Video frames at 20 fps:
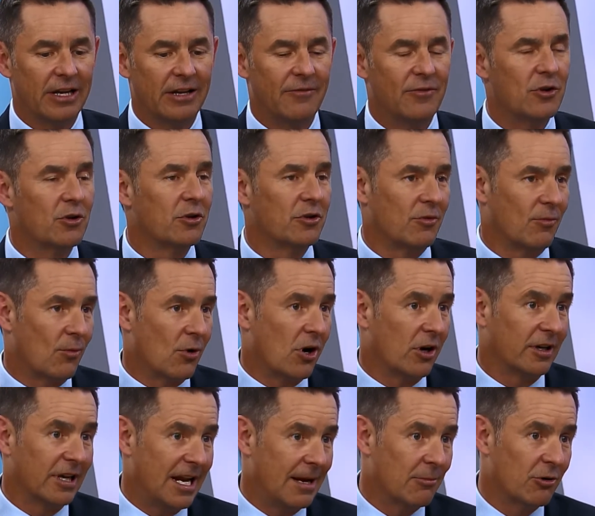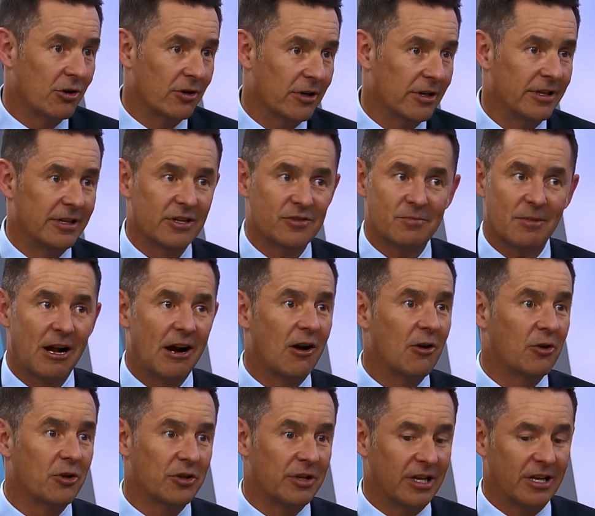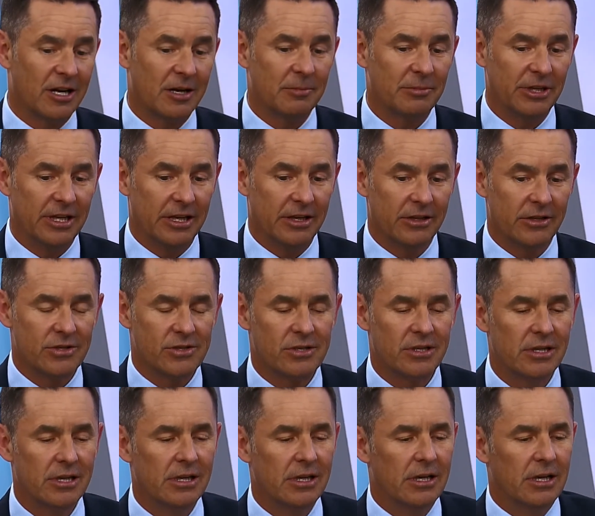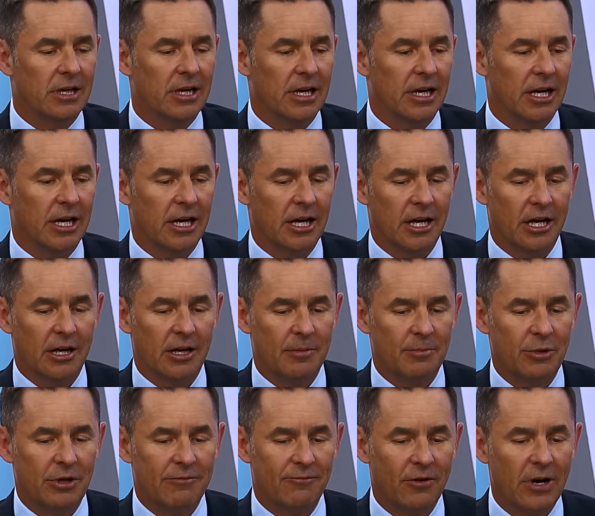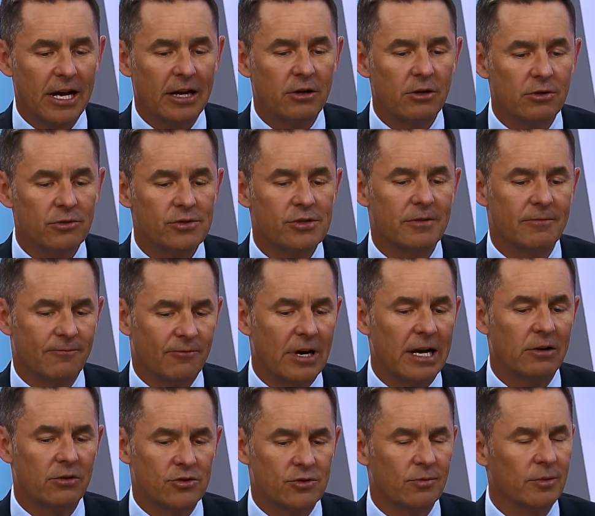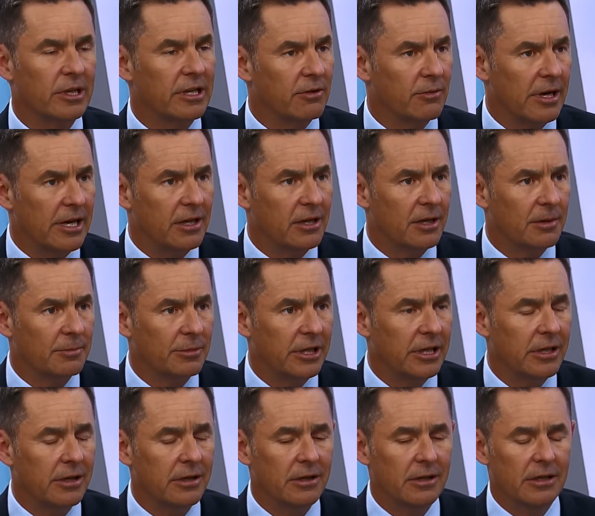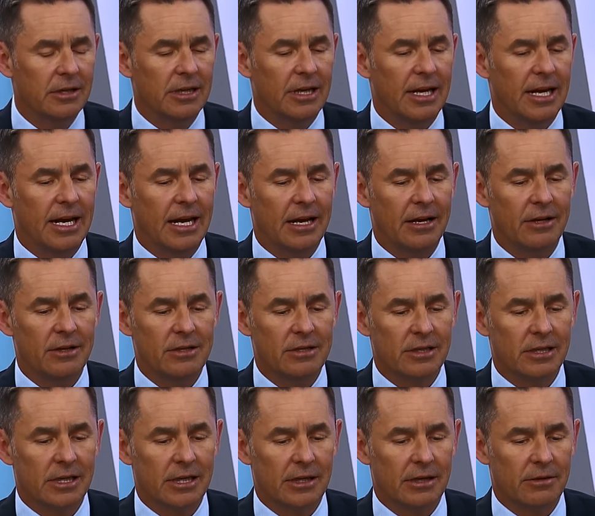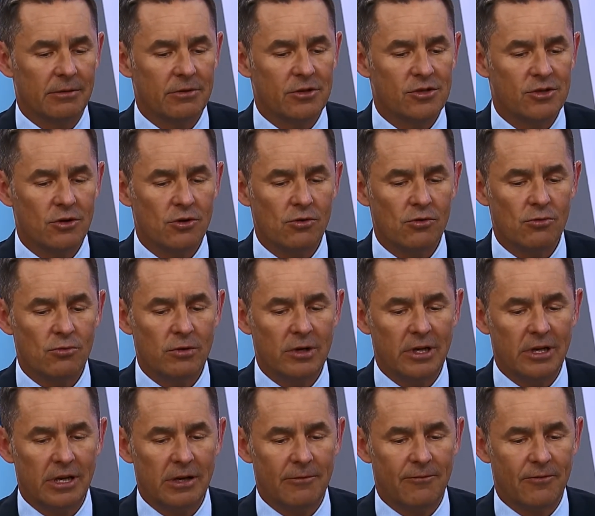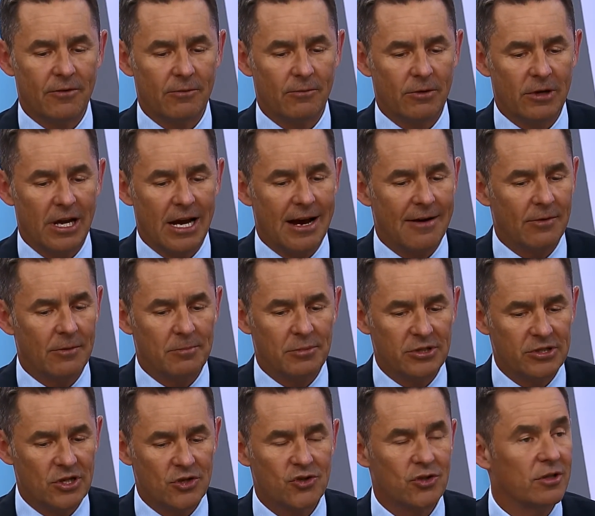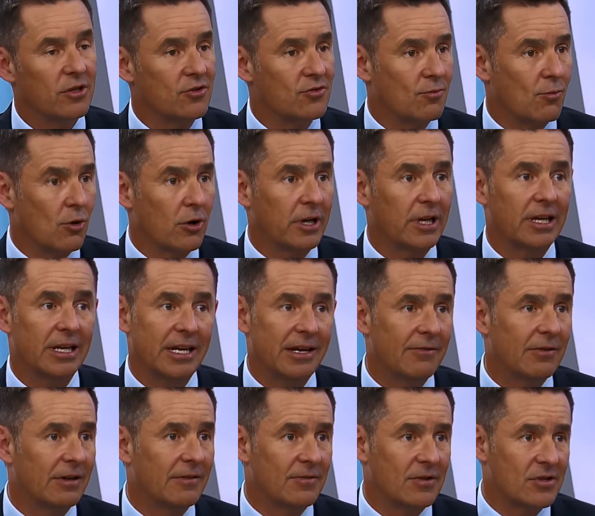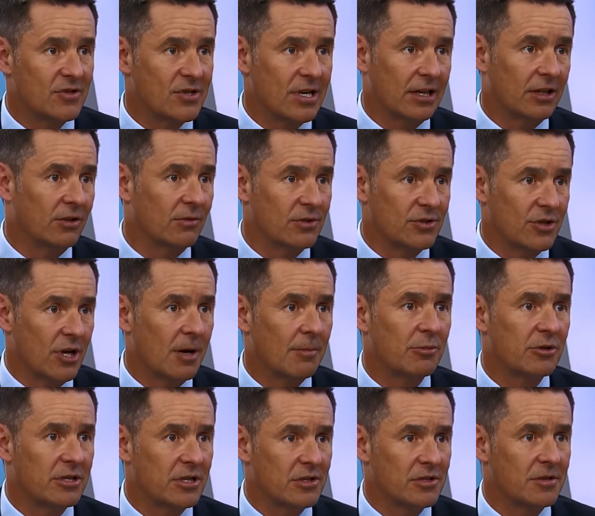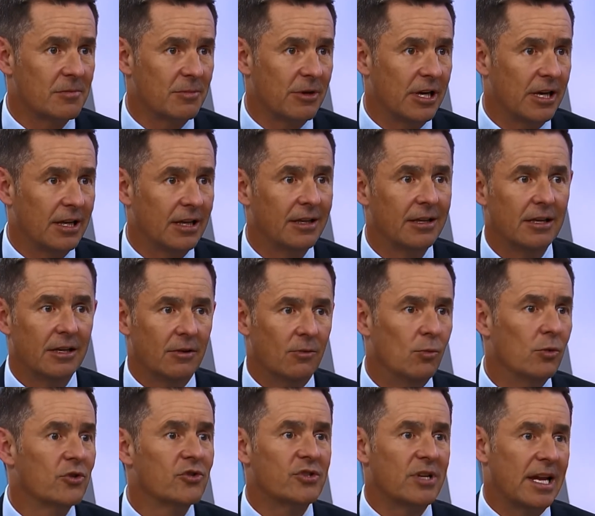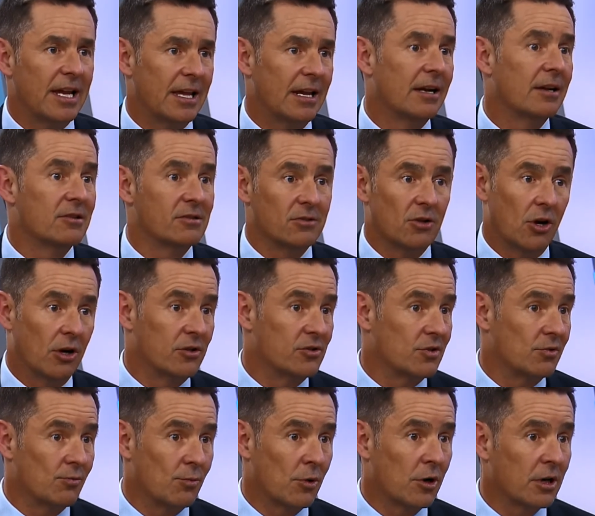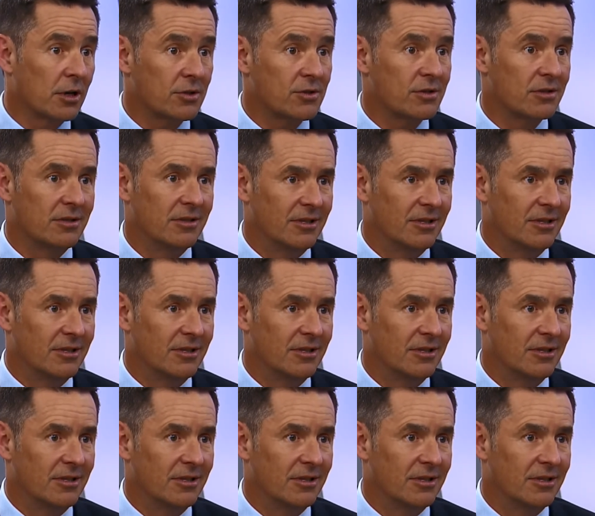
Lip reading: If you're in the wrong neighborhood, it doesn't matter how good the company is. But Franco's a really great company. And so if we have a position that's working, even if the sector is not participating, we'll stay in it as long as it works.